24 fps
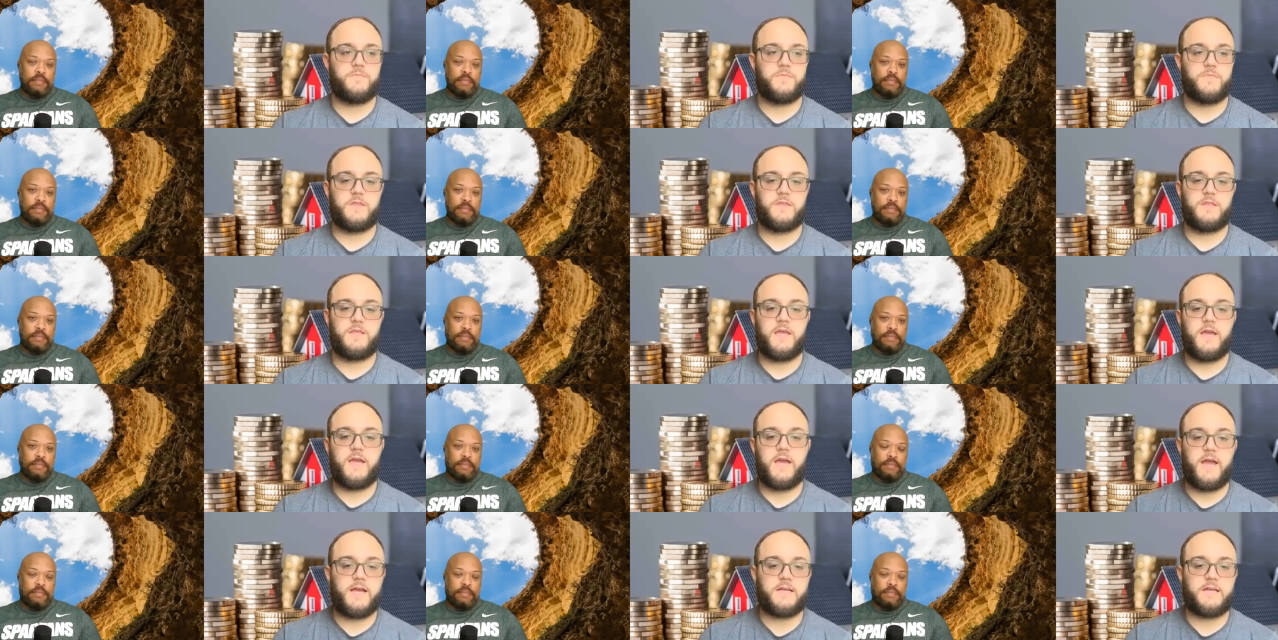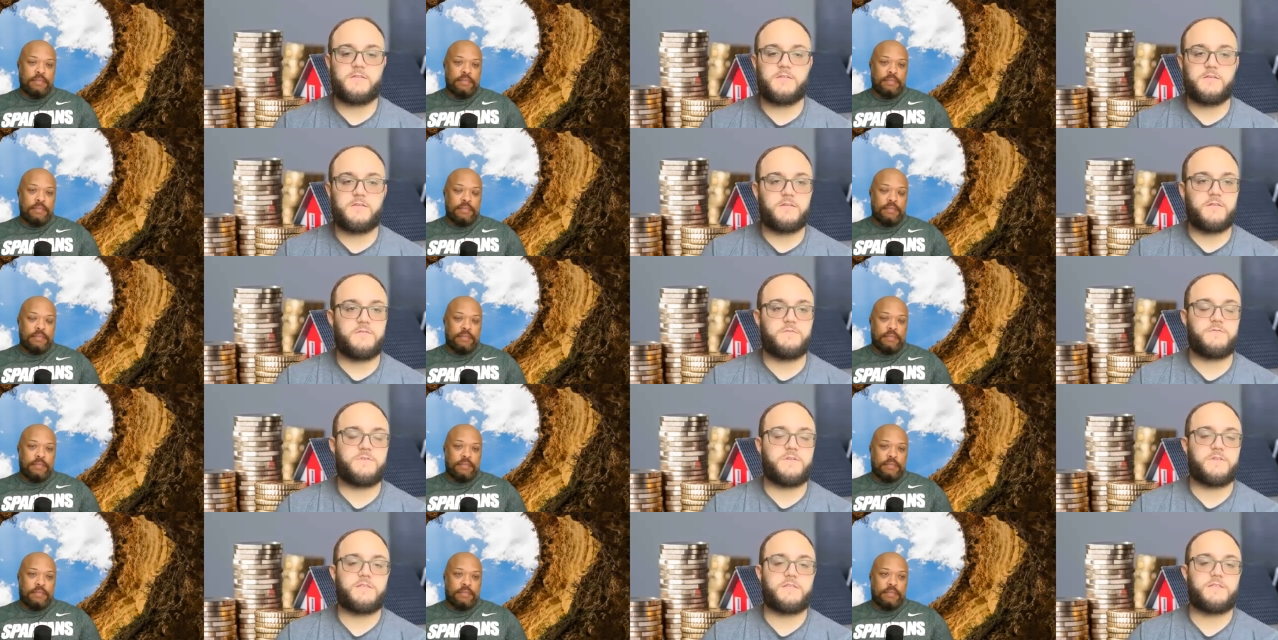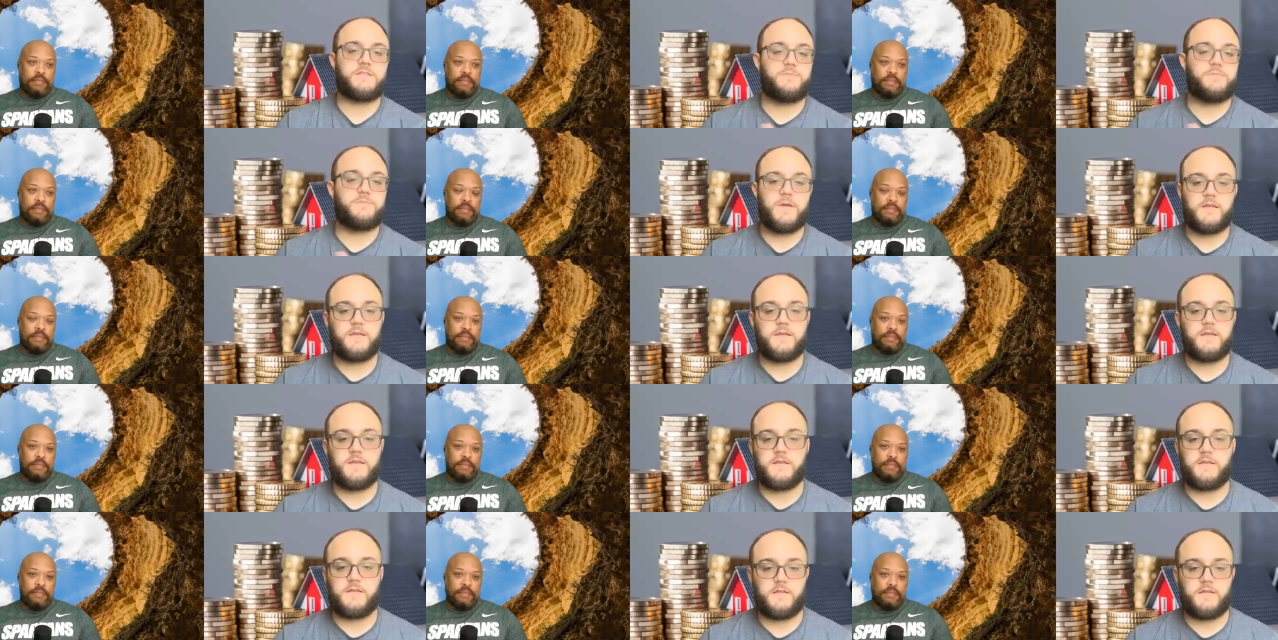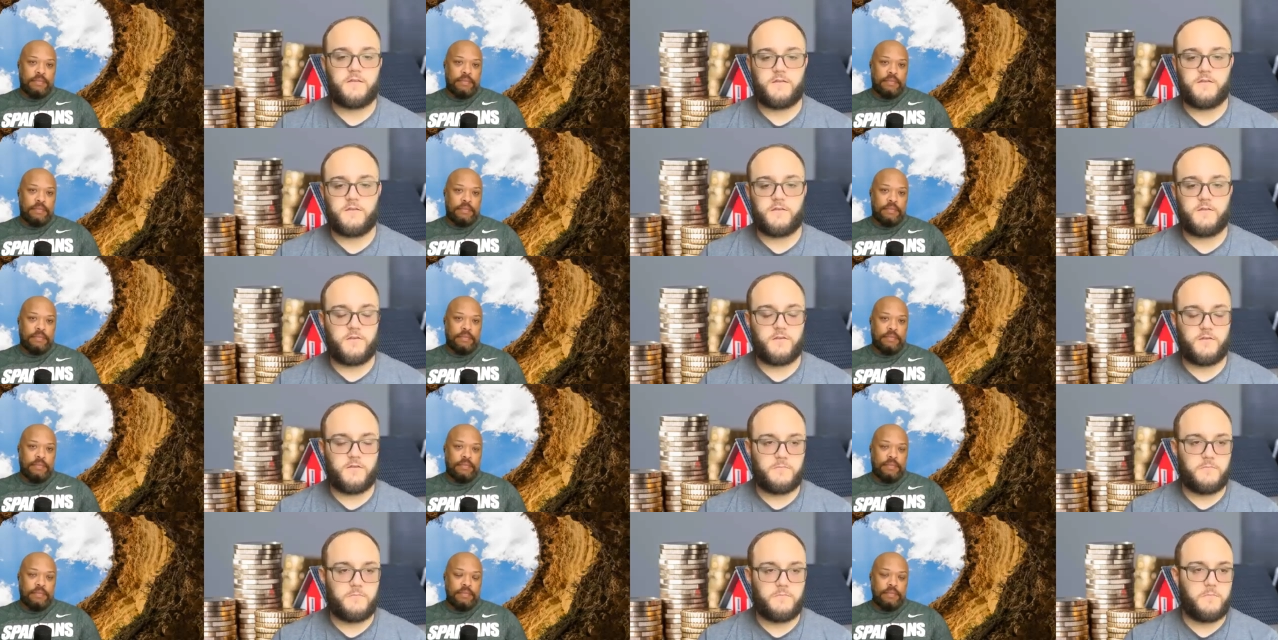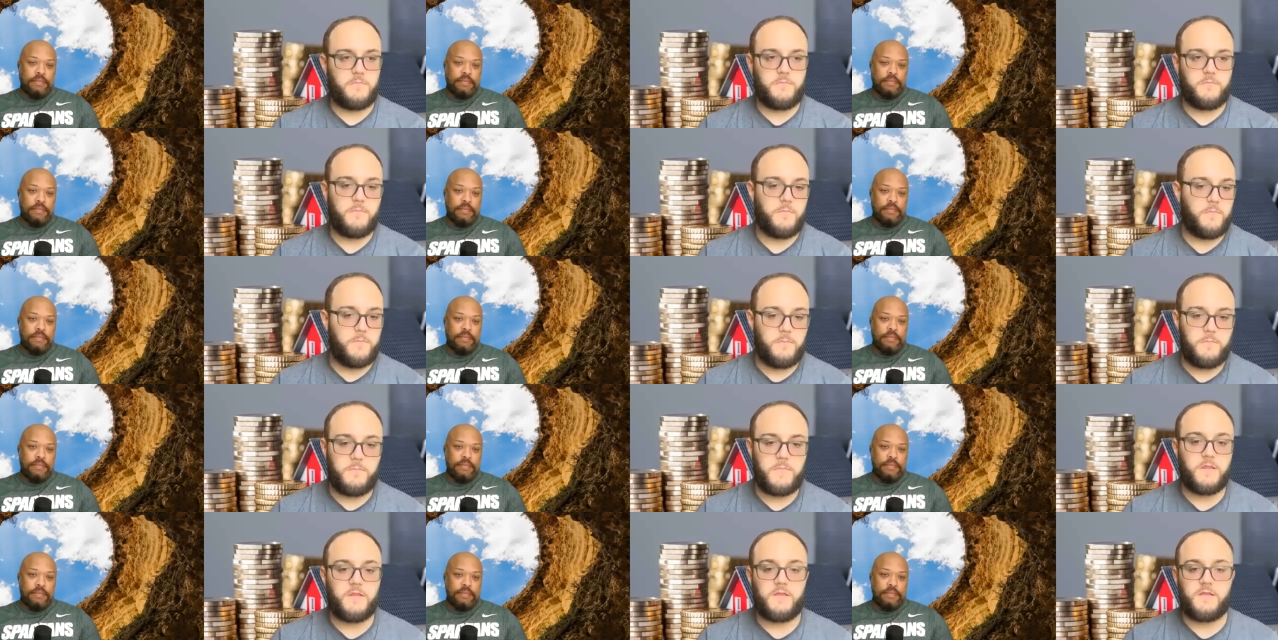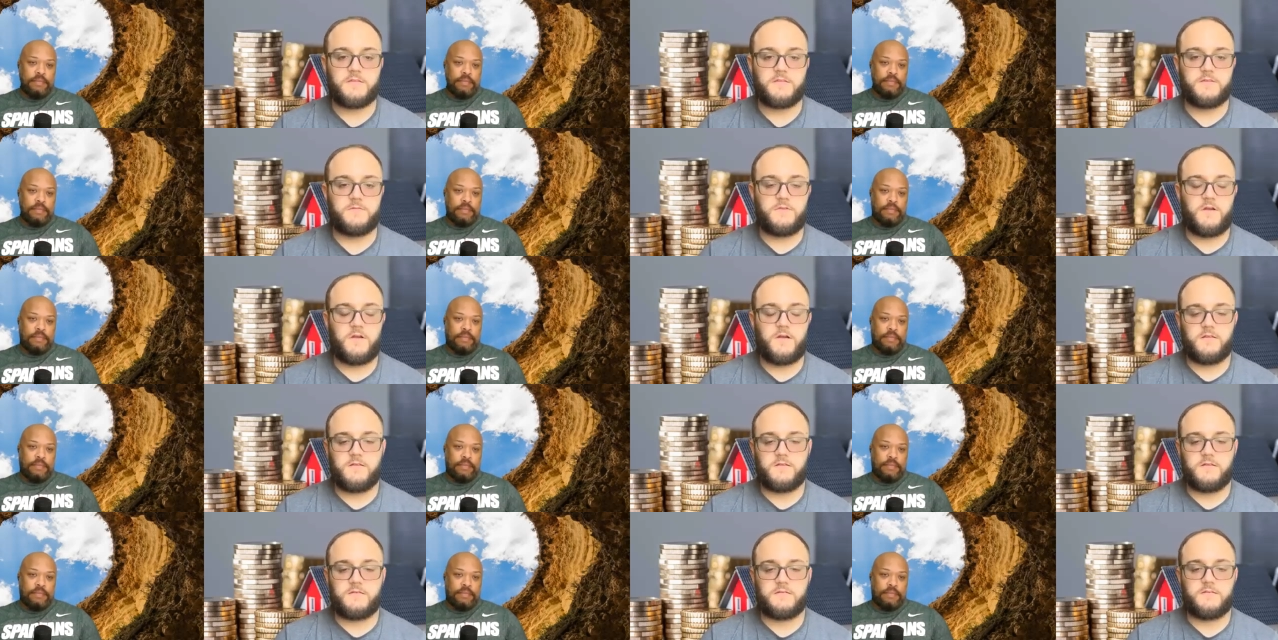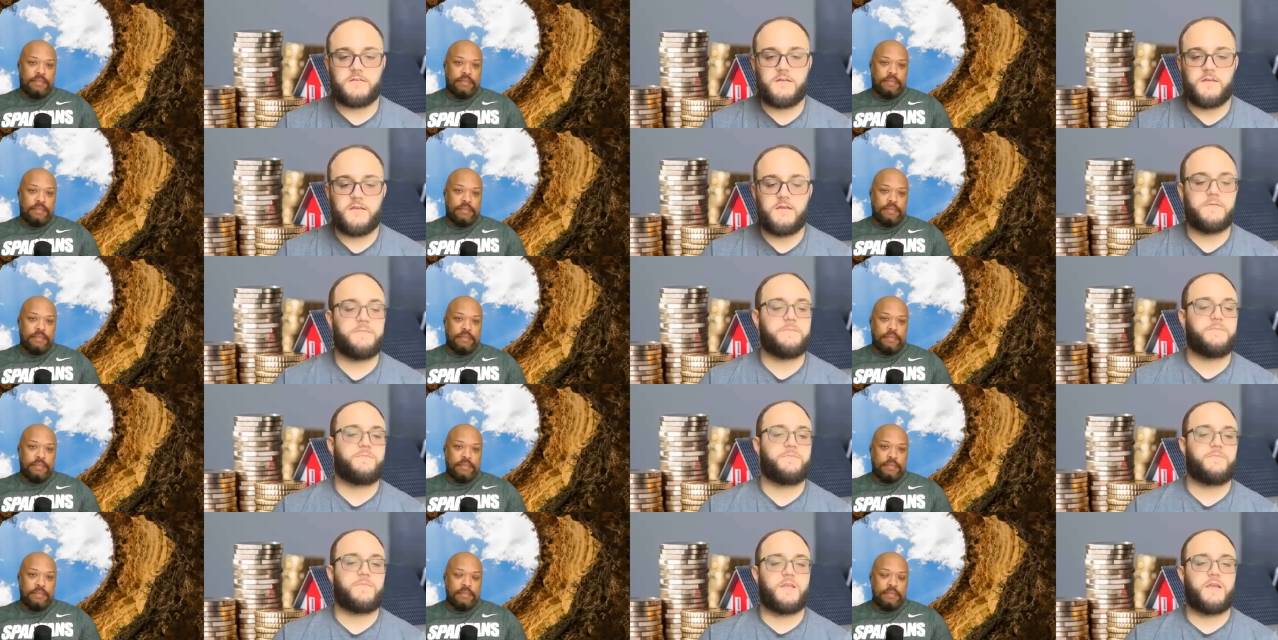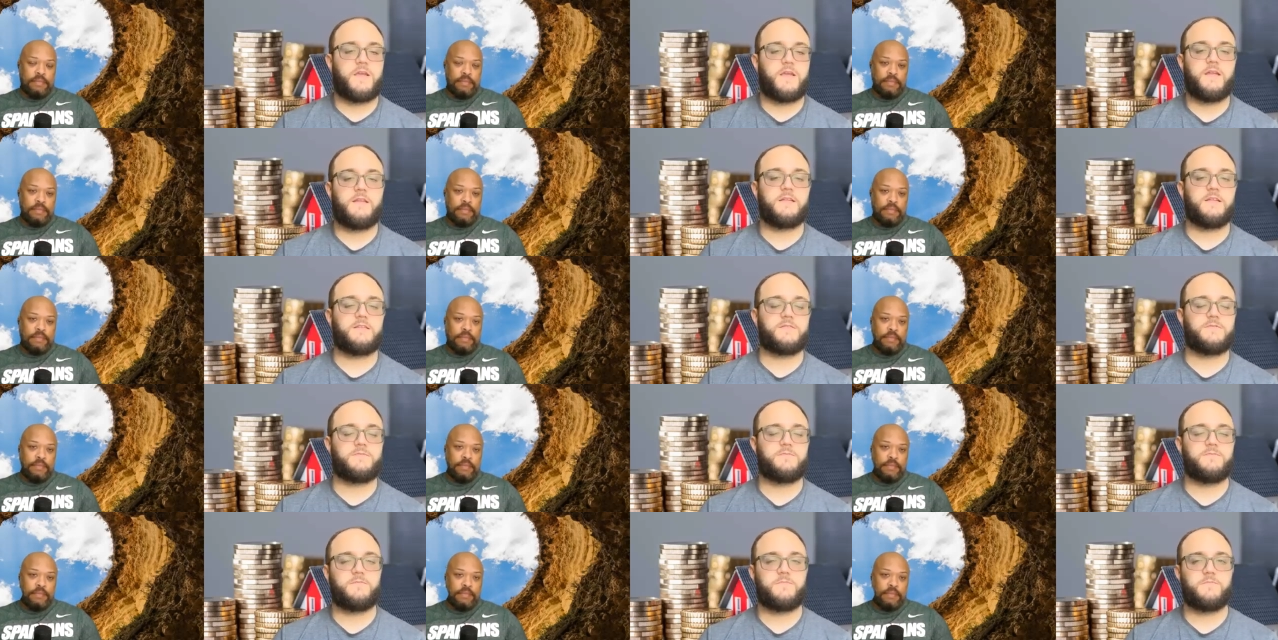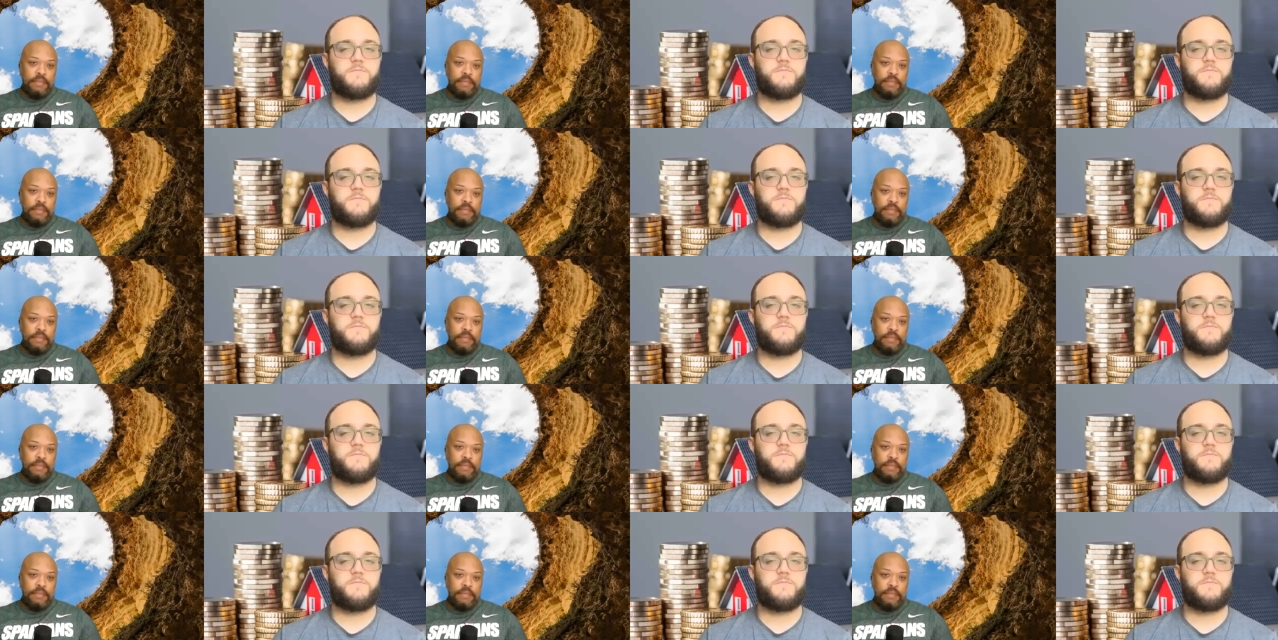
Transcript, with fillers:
Speaker 1: the action of just spending millions of dollars. And it's